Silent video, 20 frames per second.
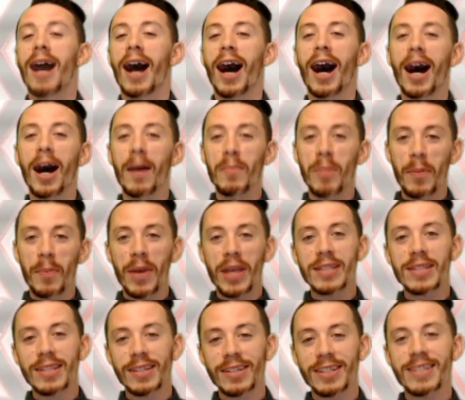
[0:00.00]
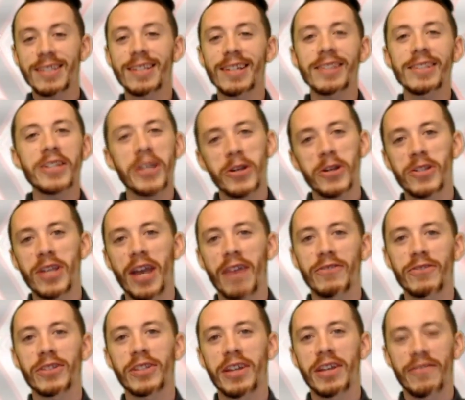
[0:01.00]
But basically 6 years
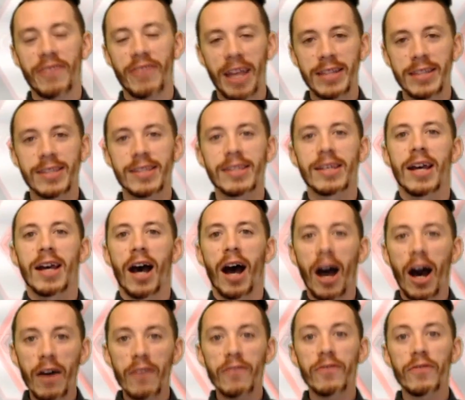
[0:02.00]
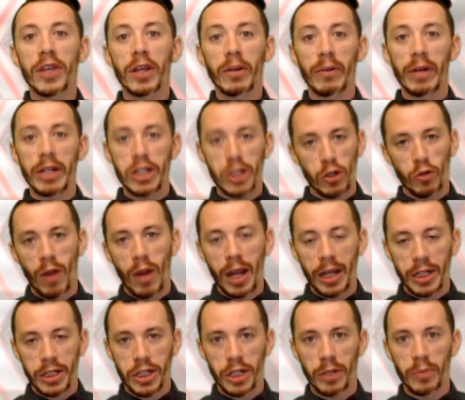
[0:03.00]
after the events of the original
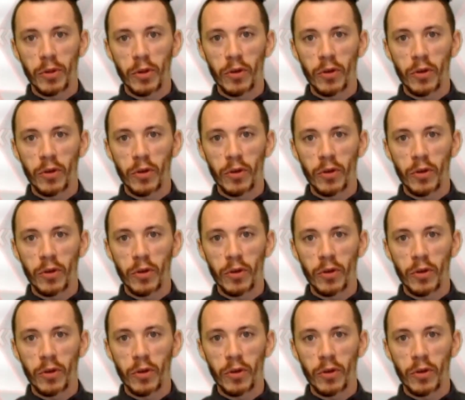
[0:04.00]
Rocketeer